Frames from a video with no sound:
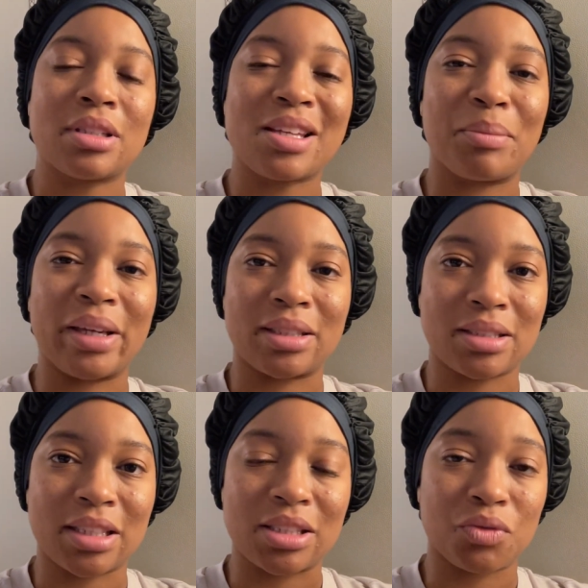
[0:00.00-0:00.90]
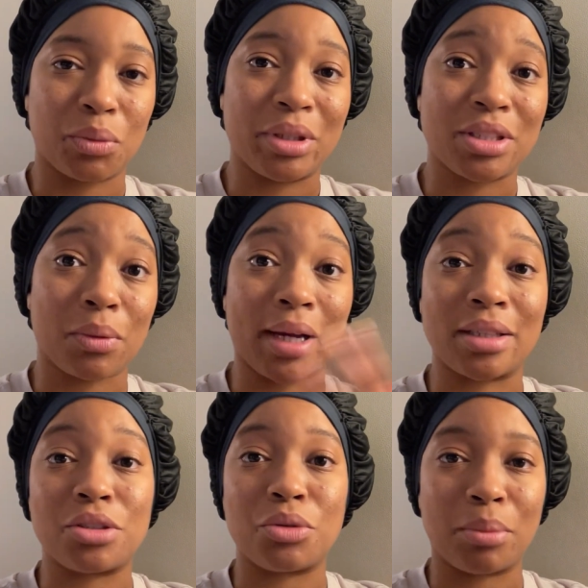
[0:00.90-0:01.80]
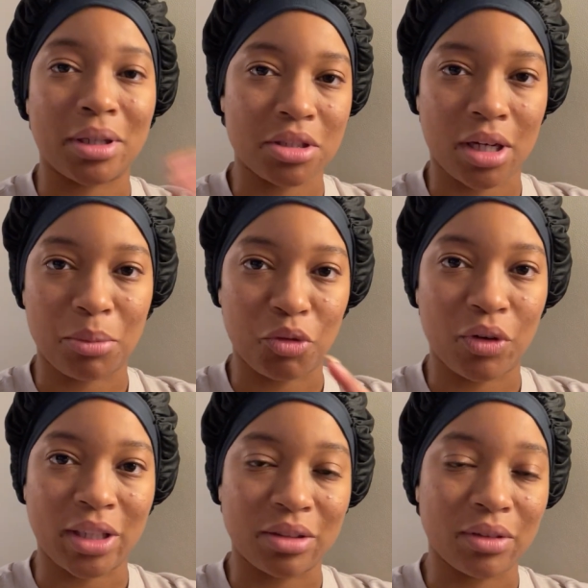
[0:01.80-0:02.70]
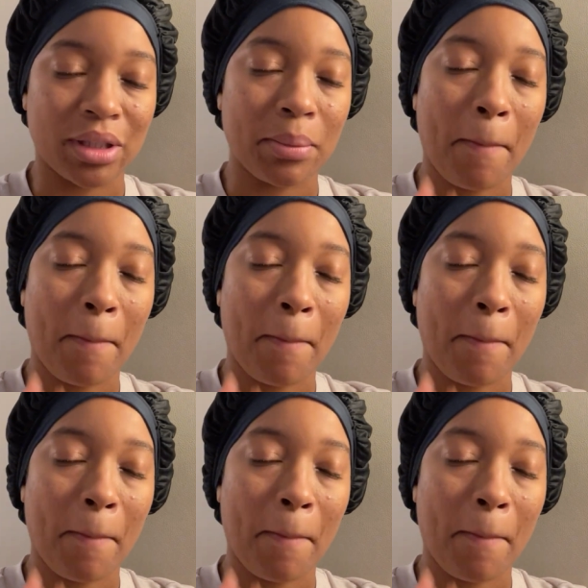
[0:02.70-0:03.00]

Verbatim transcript: to make sense for me so I could do my job effectively